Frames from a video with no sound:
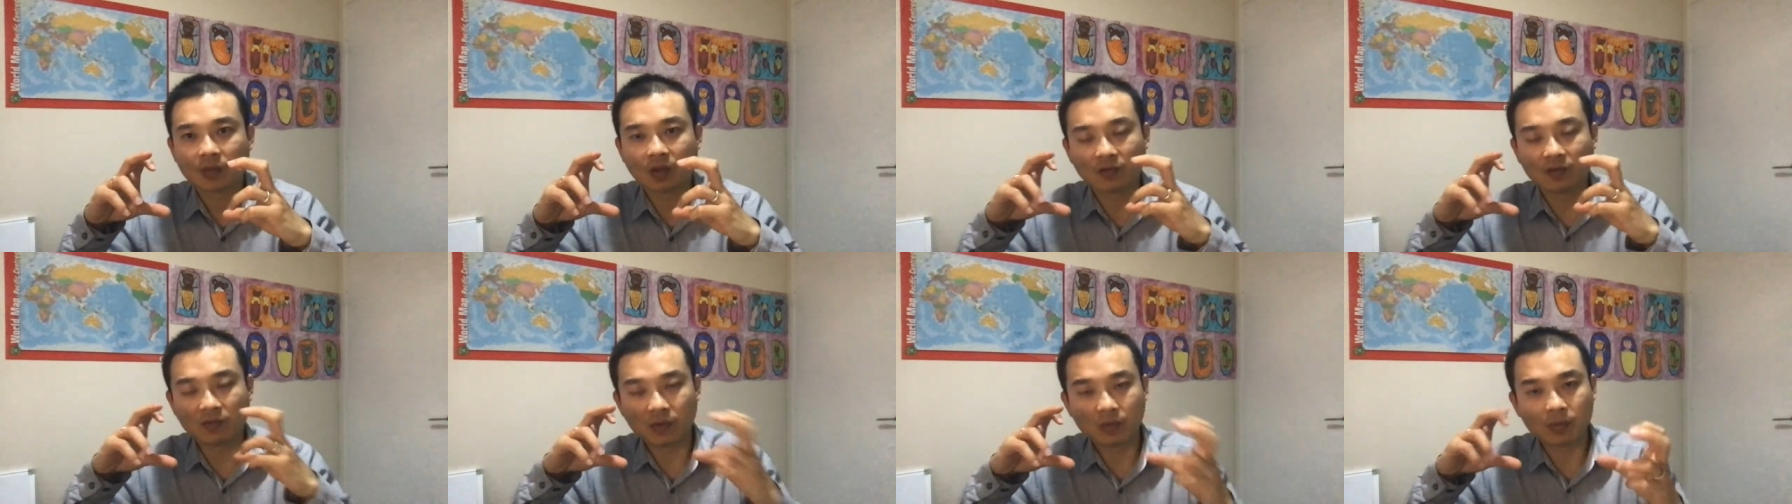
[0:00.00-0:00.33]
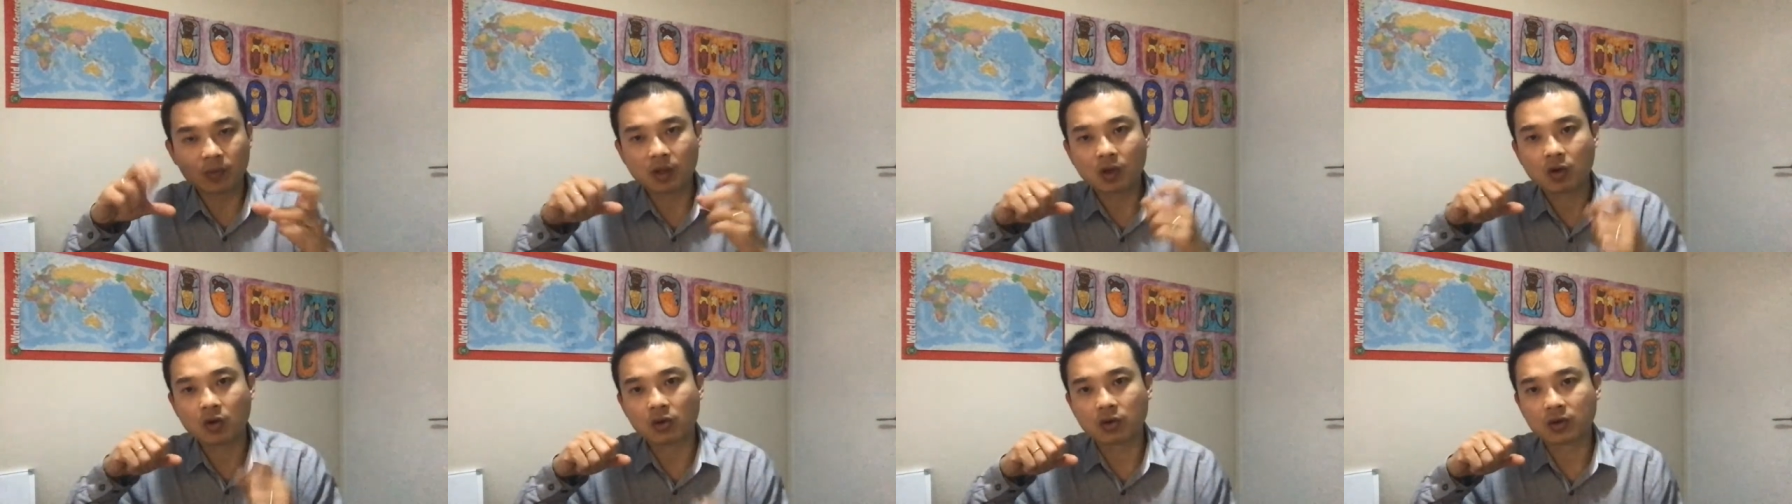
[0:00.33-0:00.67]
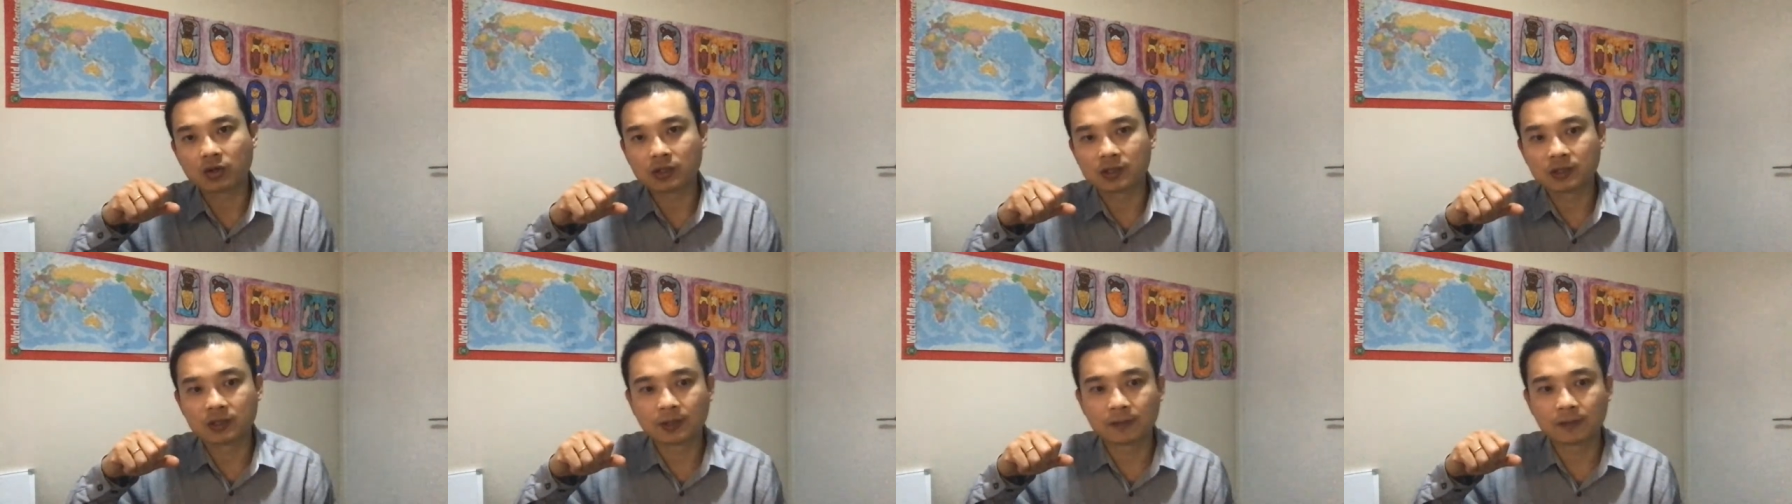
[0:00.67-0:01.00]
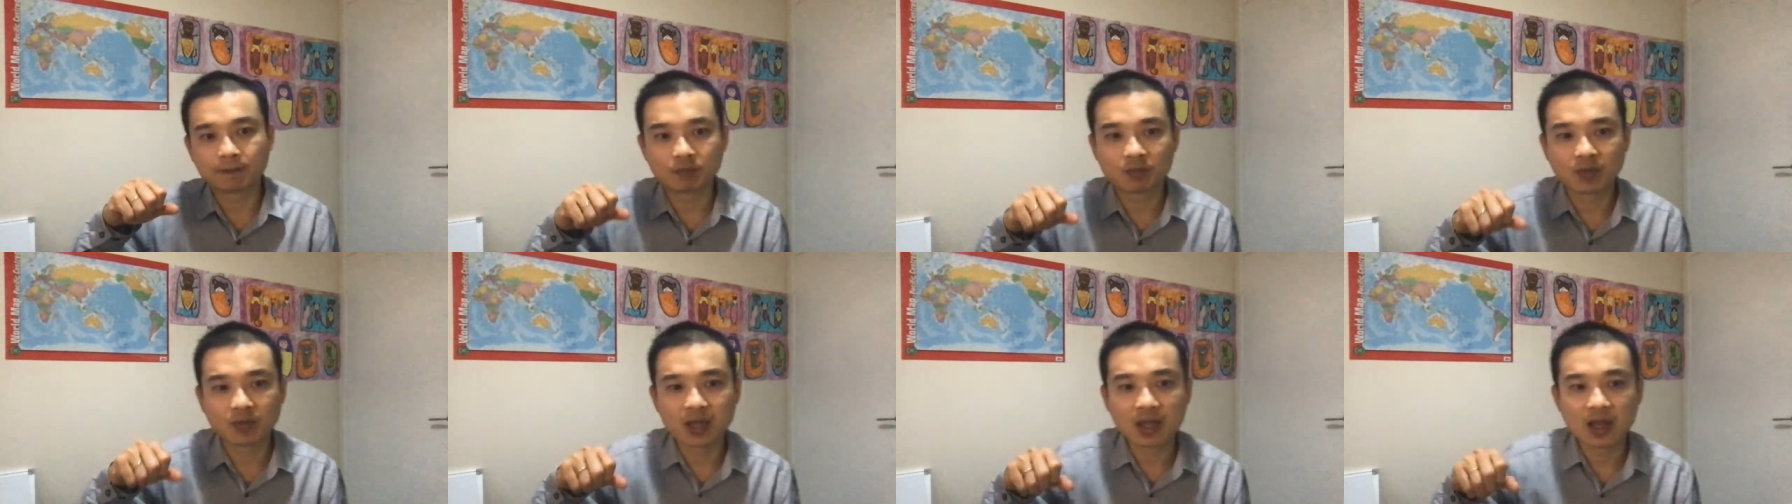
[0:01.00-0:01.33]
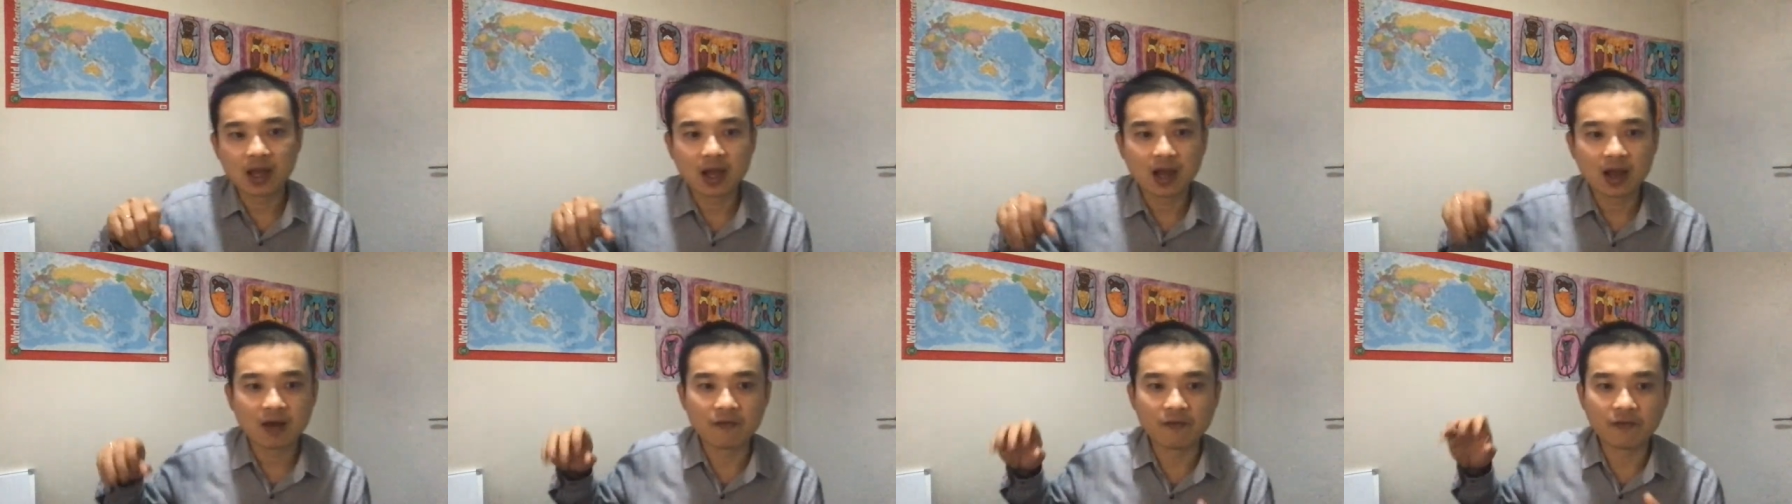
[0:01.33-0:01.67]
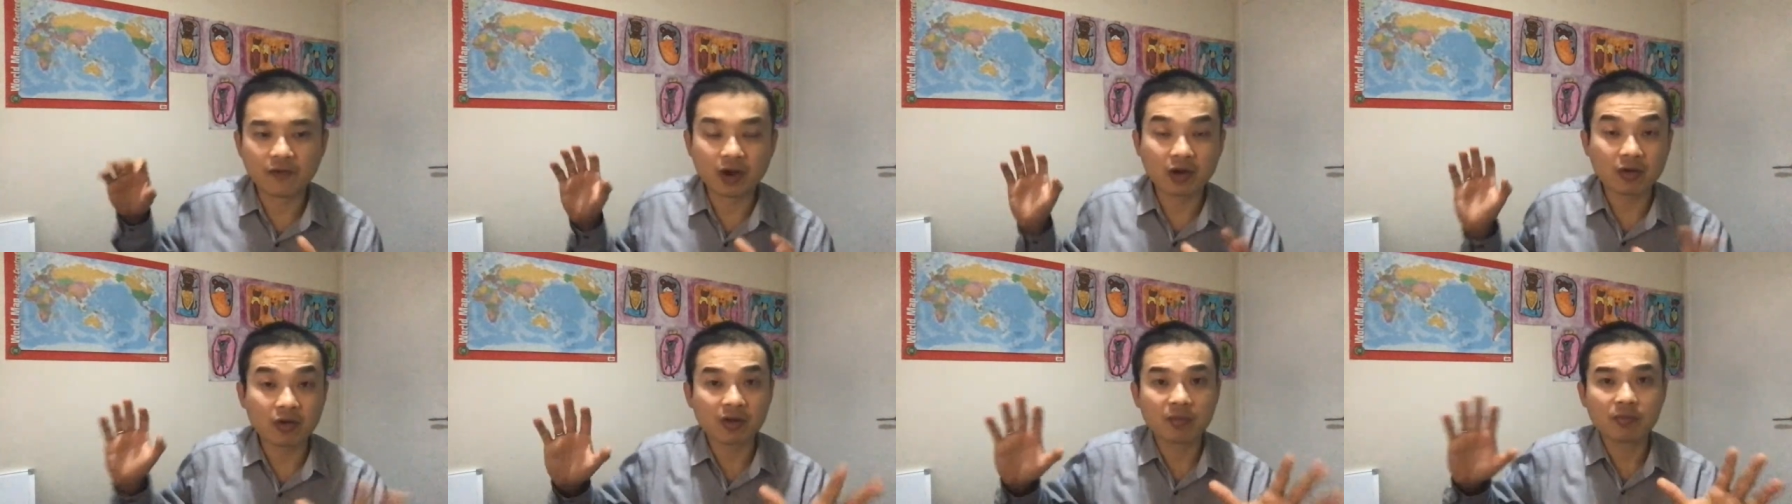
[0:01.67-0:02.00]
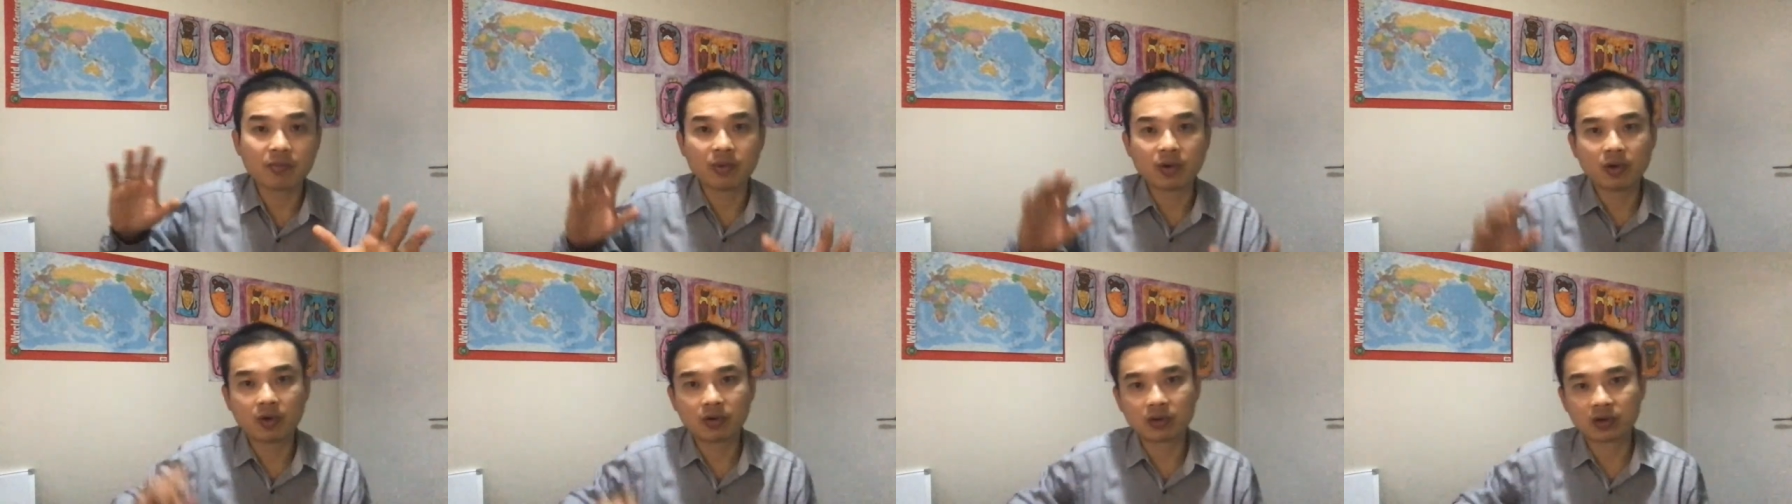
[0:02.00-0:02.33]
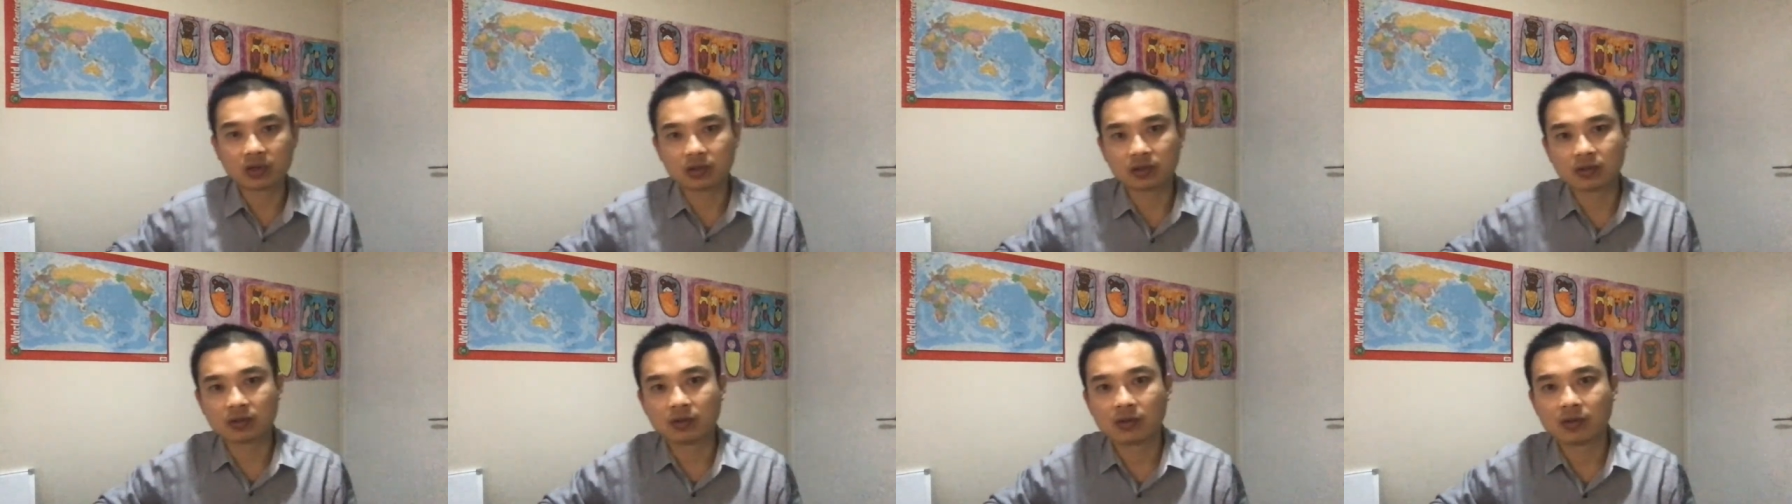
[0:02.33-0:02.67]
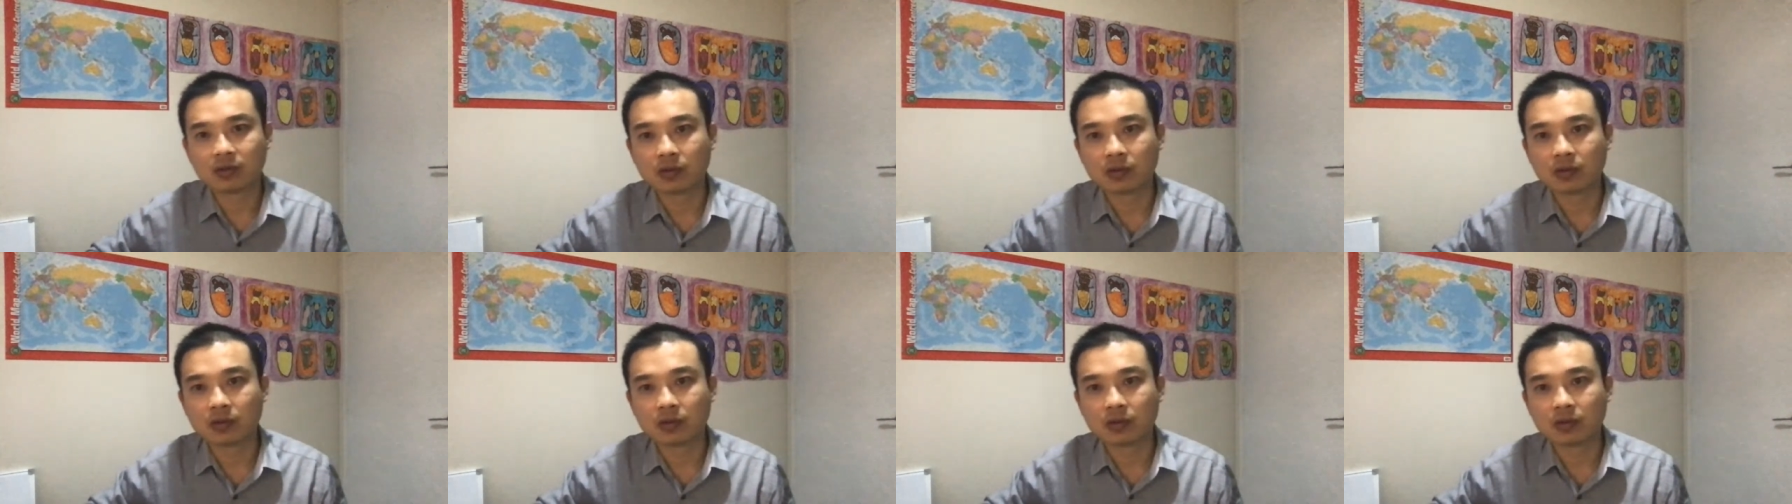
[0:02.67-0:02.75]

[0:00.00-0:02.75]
from the organs are very important